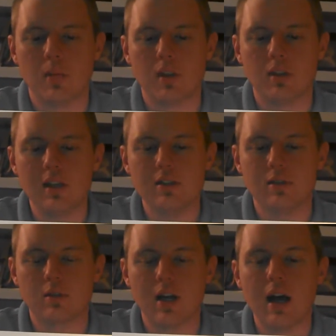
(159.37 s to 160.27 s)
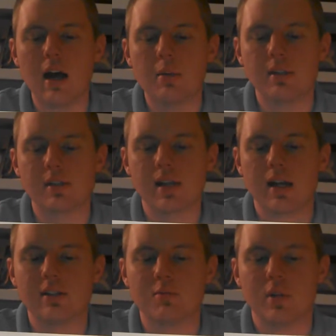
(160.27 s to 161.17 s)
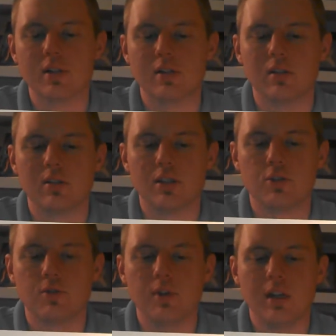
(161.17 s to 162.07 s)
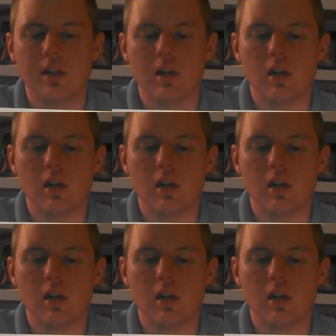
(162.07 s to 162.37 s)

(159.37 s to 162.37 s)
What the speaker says: These are common signs of muscular dystrophy.